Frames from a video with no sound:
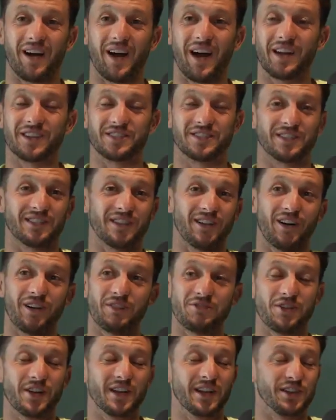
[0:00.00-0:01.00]
actually
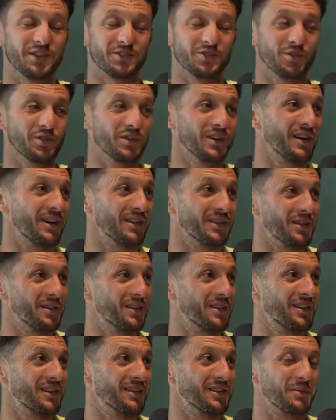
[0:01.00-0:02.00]
I really enjoyed it
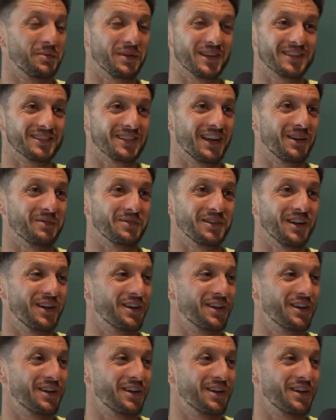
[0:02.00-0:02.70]
under Big Sam.